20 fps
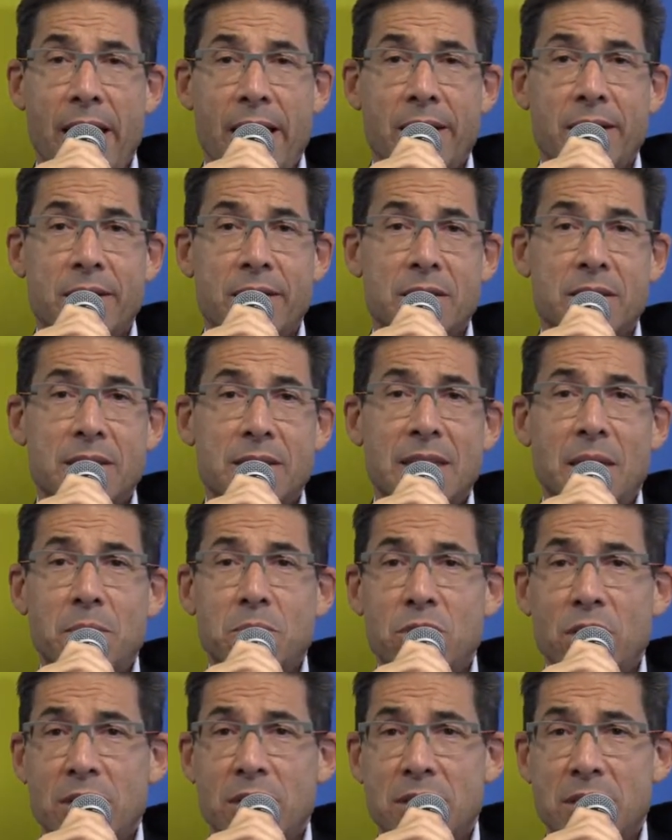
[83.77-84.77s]
and the
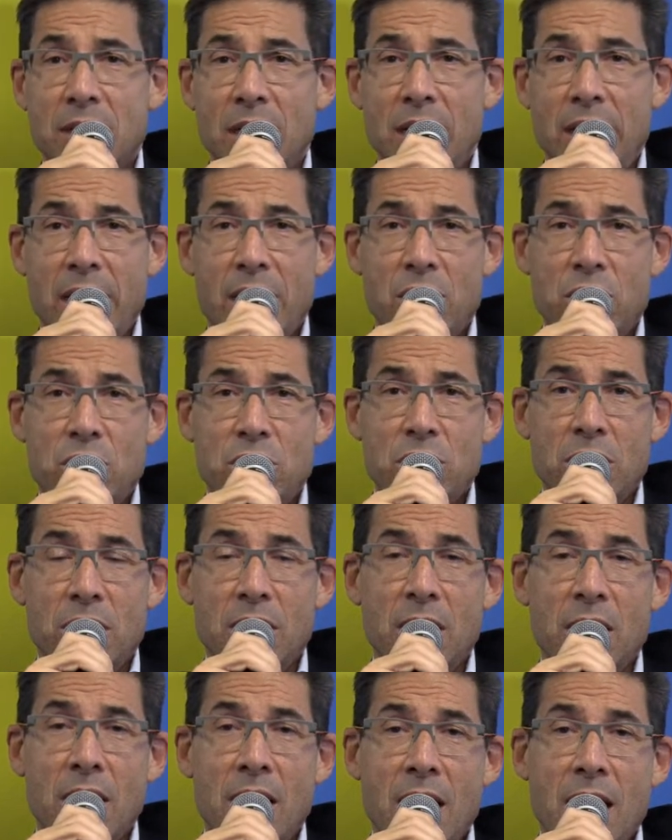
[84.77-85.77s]
subject
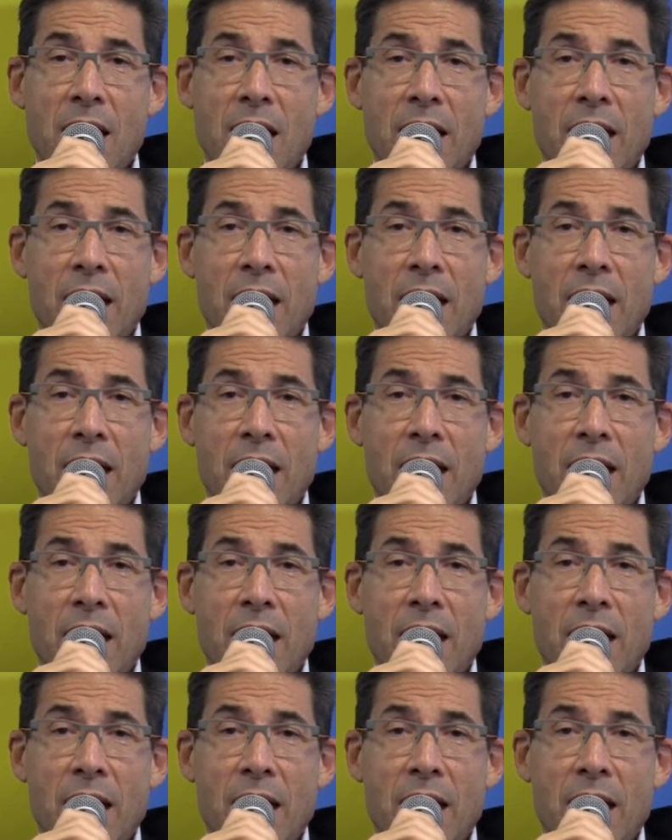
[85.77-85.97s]
selection.